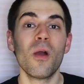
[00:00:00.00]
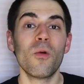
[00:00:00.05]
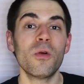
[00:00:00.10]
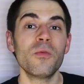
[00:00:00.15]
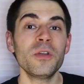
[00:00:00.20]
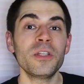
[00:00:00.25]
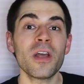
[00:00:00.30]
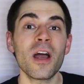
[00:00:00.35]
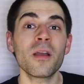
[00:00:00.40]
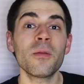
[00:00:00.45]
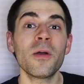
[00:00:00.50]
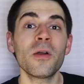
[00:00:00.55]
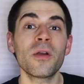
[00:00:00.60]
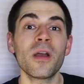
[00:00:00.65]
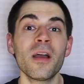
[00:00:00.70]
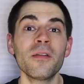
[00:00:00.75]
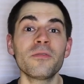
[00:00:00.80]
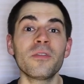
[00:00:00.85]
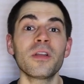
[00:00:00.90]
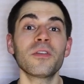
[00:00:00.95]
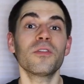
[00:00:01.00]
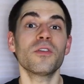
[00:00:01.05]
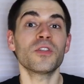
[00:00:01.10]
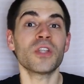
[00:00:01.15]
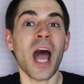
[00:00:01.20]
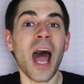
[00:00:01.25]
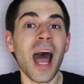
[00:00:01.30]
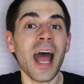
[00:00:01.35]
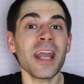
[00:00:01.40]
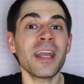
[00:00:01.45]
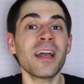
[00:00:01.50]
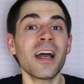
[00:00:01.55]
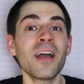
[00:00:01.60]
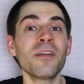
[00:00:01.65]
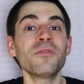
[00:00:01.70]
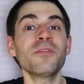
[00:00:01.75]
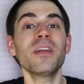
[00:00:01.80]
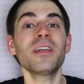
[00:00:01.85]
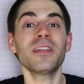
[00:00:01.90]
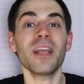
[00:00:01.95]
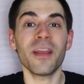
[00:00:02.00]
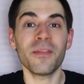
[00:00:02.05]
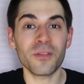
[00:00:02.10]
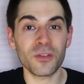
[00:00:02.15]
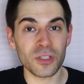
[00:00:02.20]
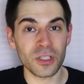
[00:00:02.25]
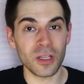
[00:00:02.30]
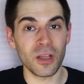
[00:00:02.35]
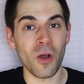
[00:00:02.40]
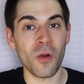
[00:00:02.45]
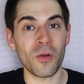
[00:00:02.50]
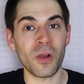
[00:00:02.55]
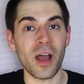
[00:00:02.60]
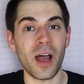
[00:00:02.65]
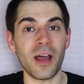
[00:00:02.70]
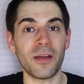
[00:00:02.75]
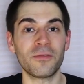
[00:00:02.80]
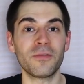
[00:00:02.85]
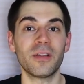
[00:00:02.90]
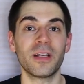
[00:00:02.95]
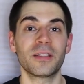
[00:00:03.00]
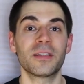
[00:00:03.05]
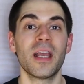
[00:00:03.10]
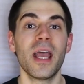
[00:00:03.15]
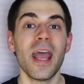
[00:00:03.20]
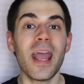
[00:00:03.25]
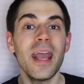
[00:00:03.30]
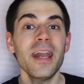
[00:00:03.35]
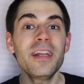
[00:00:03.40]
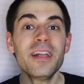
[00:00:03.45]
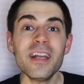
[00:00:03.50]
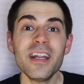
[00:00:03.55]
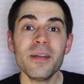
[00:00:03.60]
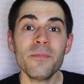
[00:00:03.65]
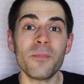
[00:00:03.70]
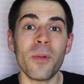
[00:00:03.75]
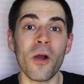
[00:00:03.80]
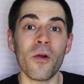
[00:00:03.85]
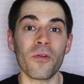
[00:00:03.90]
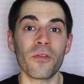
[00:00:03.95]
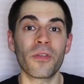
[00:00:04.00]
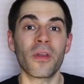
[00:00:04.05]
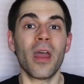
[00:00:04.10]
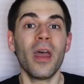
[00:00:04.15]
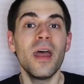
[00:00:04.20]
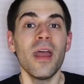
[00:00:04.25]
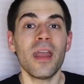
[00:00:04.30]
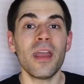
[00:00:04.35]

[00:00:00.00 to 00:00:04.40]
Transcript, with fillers: When we talk about conflict, there's high conflict and there's low conflict, and you need both.